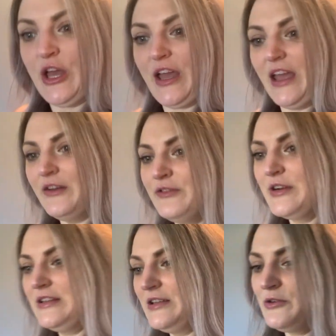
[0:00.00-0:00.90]

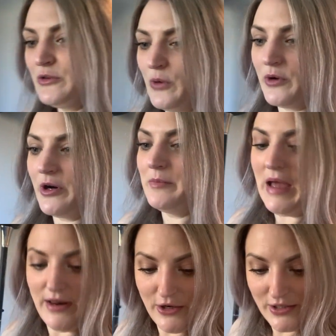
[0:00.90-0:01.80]
every little corner
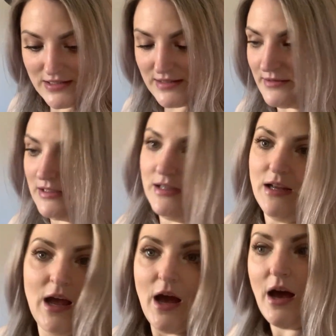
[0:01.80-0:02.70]
matters.
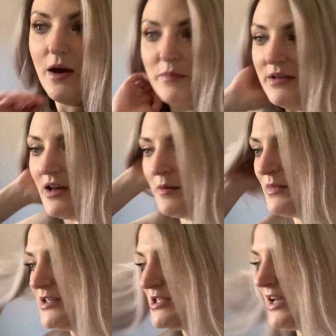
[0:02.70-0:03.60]
But not
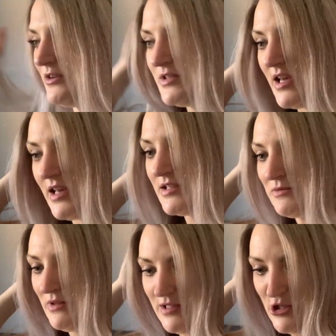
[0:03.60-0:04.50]
much else has
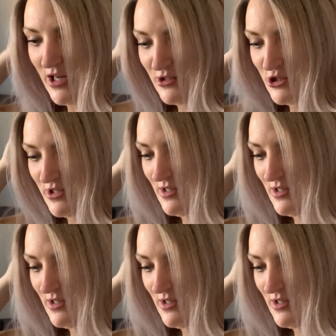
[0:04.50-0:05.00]
really changed.